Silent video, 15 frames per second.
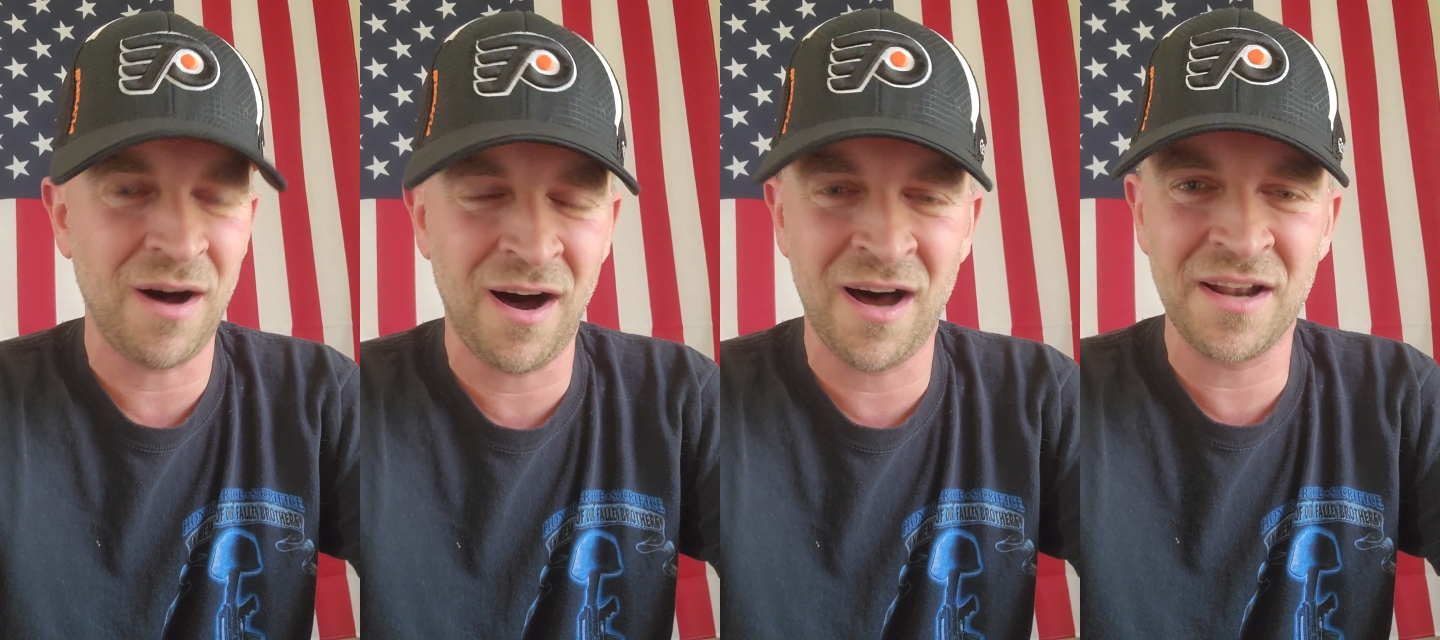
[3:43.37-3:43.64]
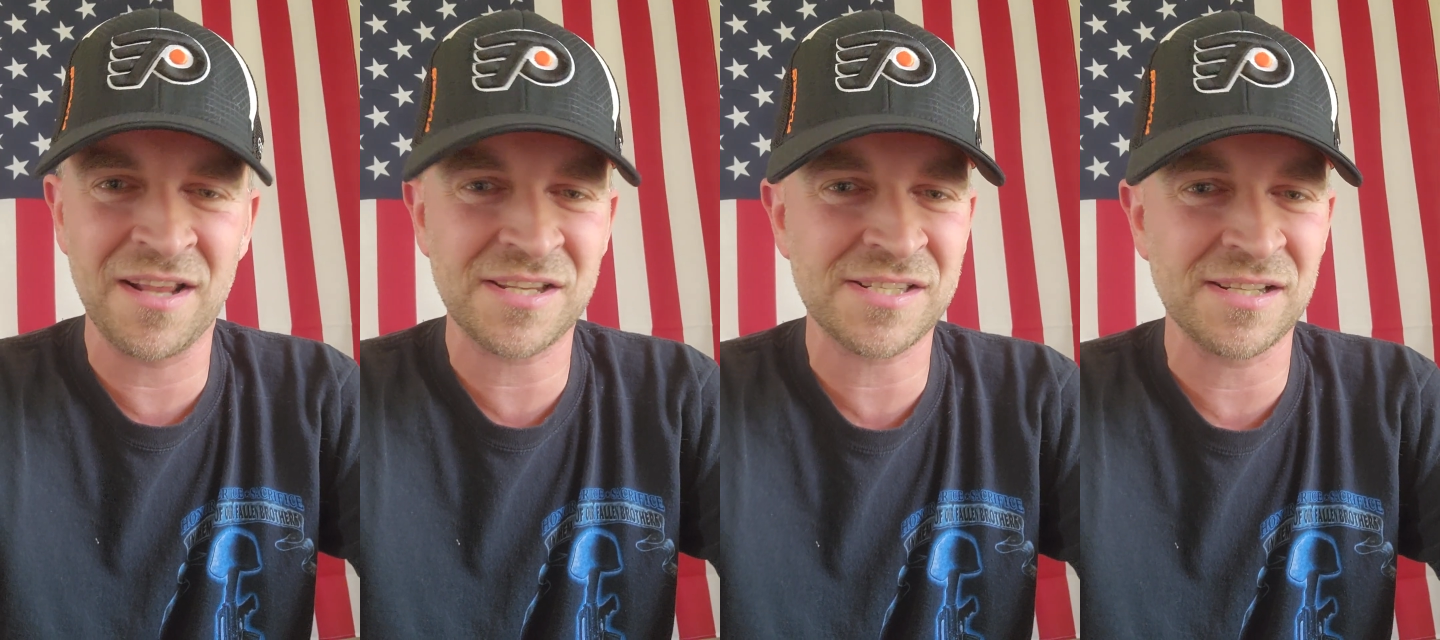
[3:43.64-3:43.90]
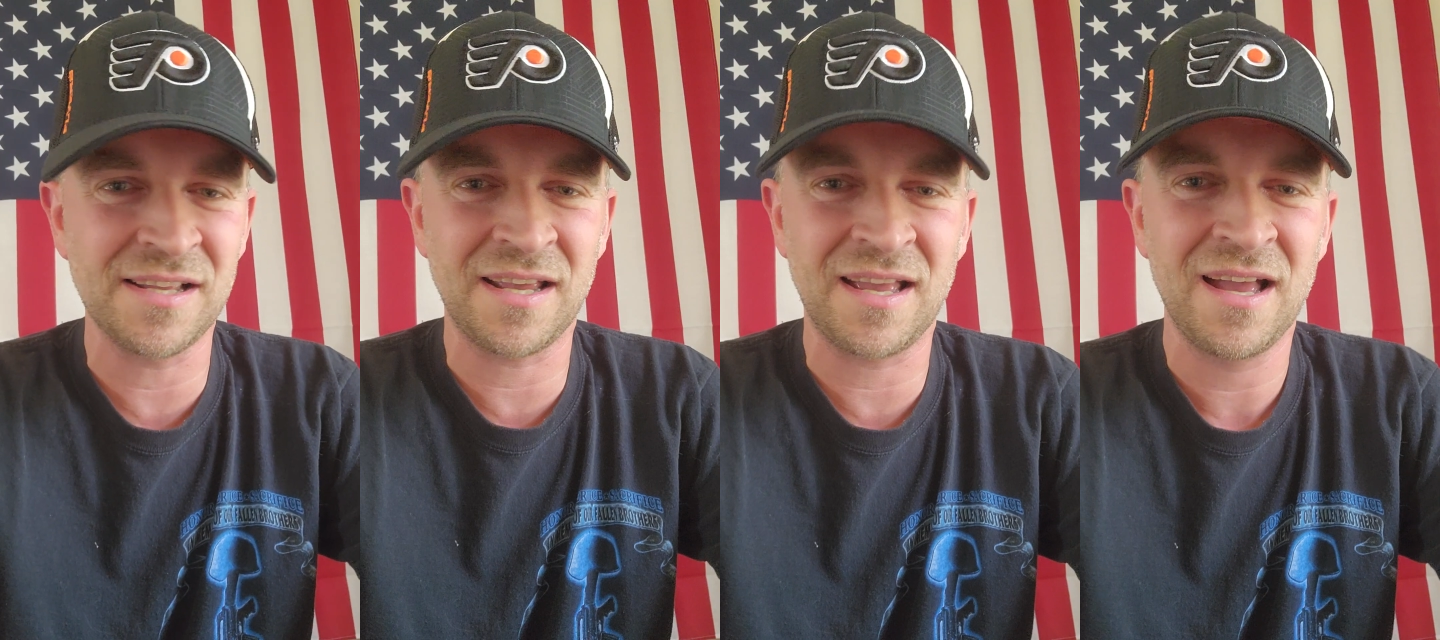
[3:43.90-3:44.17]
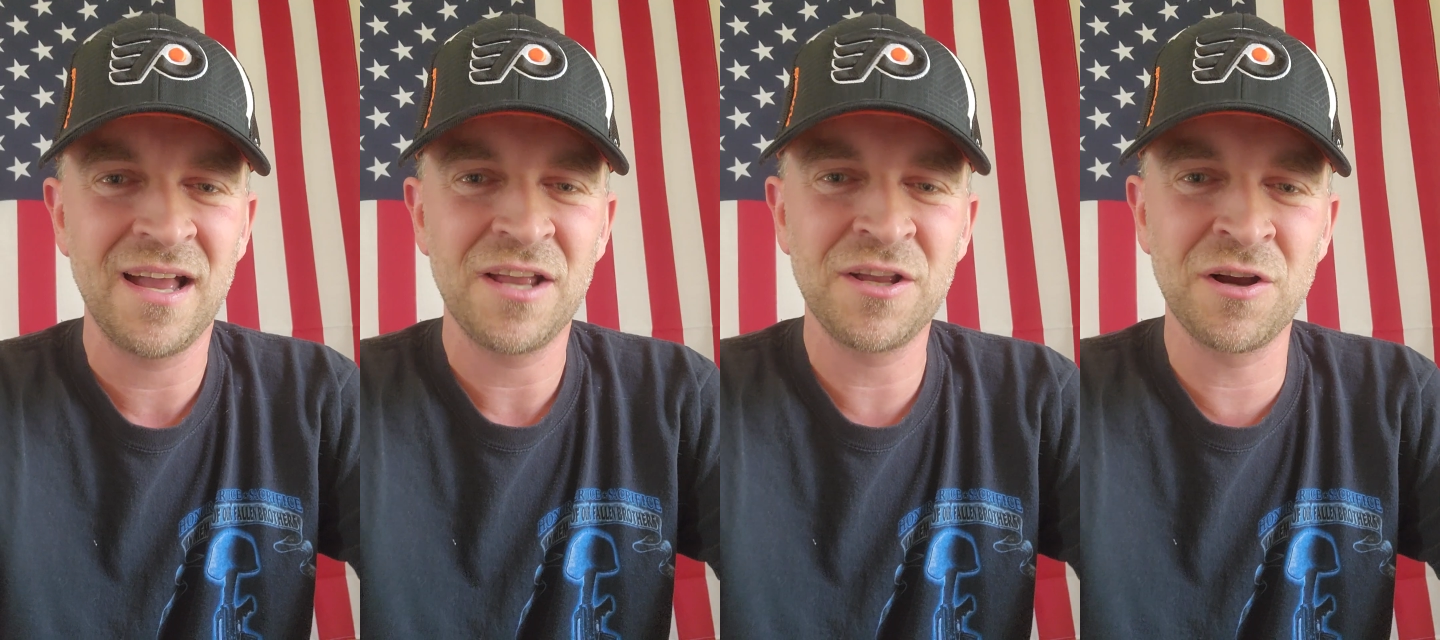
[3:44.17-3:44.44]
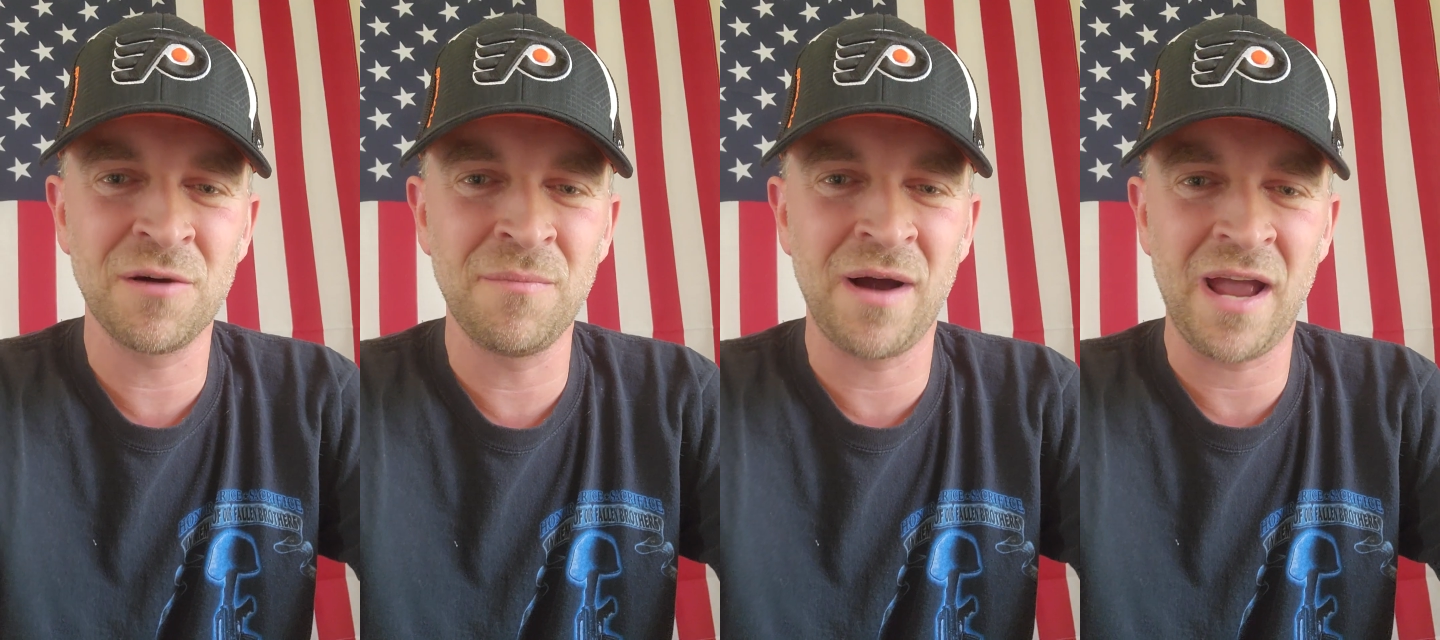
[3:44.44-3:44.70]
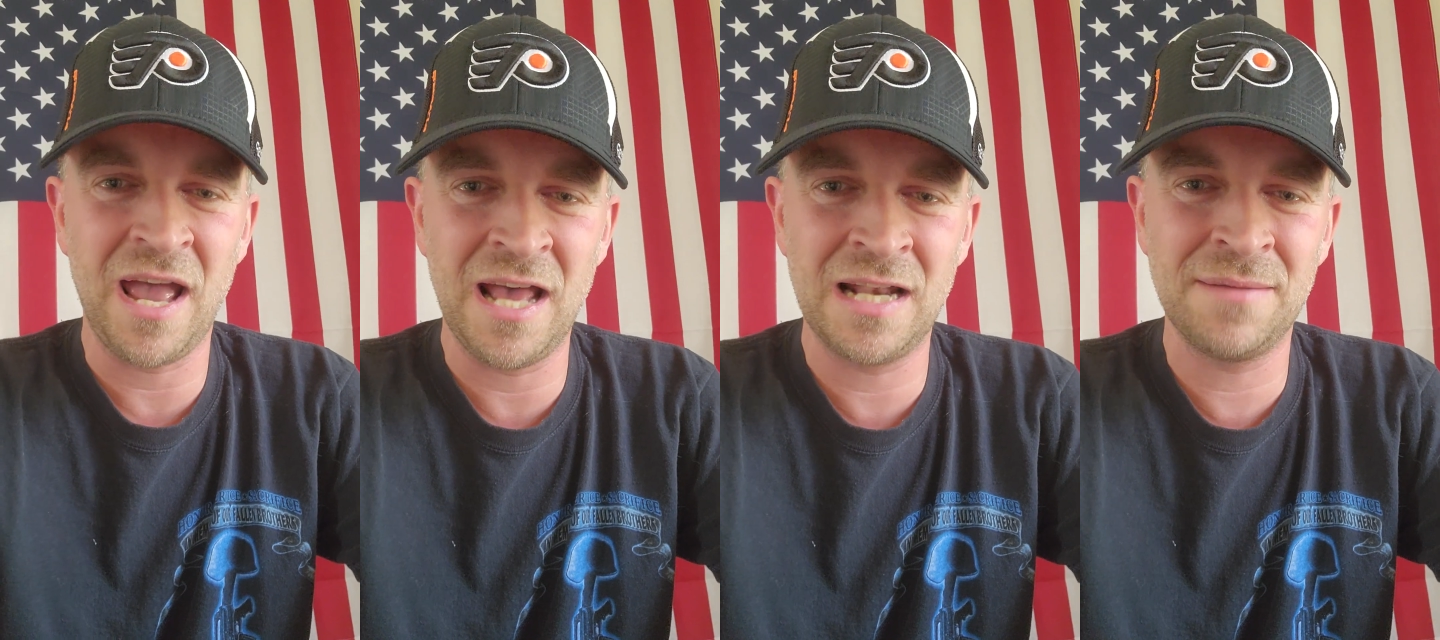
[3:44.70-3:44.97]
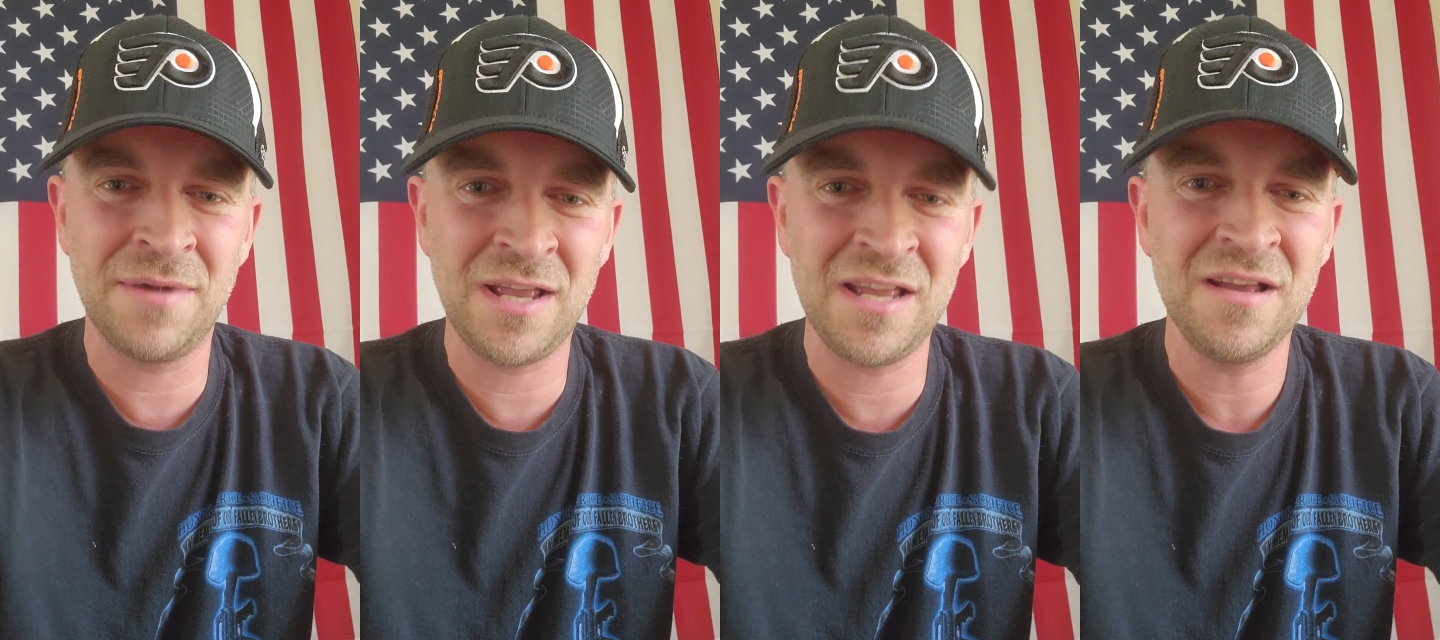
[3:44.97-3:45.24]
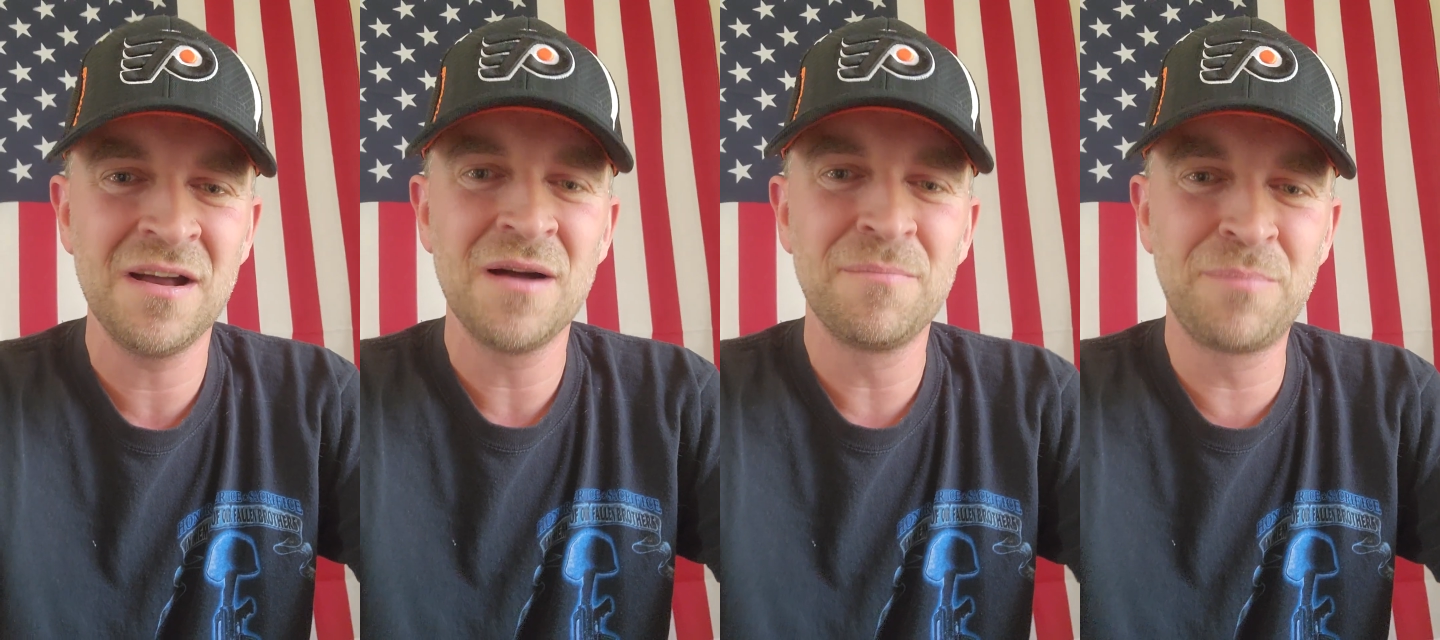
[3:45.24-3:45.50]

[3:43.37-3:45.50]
Honestly, you're my enemy,